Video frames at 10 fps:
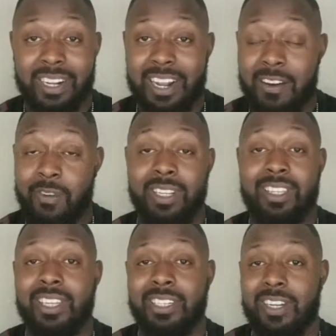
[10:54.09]
I really
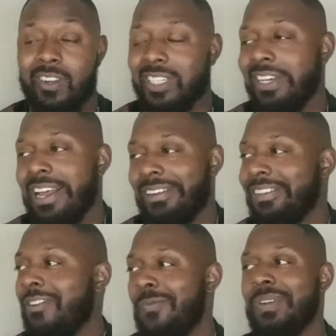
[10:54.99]
think so. It's not
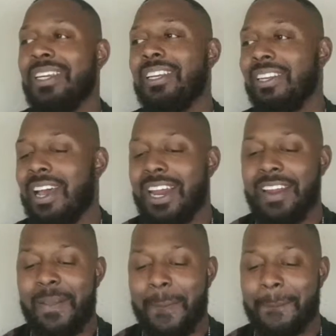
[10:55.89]
going to be
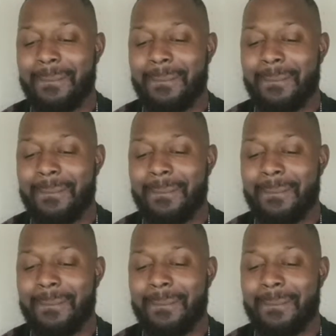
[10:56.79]
like